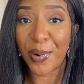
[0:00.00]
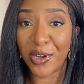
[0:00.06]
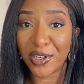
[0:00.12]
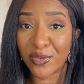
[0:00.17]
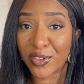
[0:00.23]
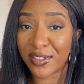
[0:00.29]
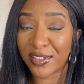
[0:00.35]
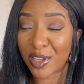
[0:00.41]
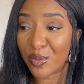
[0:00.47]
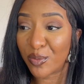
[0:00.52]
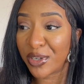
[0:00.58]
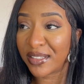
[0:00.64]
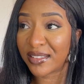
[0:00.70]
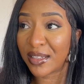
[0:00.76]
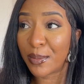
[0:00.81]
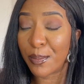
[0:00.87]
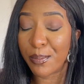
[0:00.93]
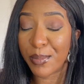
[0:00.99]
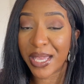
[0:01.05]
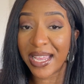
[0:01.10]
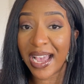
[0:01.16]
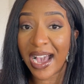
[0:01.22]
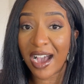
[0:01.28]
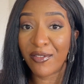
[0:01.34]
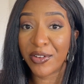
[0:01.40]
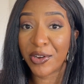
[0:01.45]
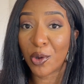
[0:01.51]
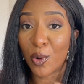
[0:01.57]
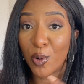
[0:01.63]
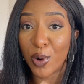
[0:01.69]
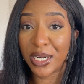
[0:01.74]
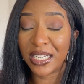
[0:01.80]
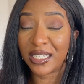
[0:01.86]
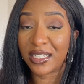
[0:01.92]
But for some reason, me having
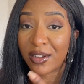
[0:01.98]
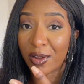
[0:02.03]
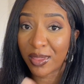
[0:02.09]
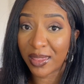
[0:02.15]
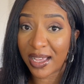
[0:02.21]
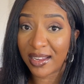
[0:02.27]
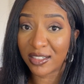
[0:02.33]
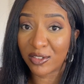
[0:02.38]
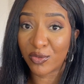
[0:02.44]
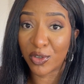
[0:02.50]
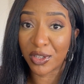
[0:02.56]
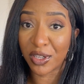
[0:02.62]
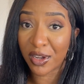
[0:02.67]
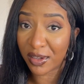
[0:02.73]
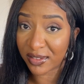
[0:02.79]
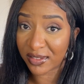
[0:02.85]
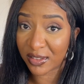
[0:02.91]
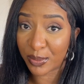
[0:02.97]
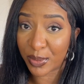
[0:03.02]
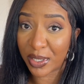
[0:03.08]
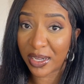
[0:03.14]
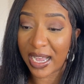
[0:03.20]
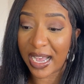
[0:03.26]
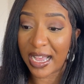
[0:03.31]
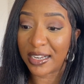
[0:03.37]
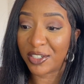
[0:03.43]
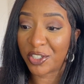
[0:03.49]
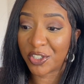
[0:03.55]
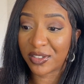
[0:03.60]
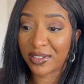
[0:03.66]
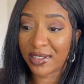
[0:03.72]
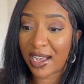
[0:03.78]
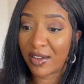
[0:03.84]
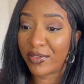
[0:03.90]
already done that for the customer and
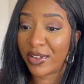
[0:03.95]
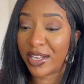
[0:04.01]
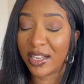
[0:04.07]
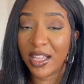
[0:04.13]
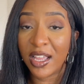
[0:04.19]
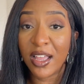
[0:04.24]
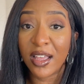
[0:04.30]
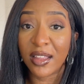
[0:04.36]
just having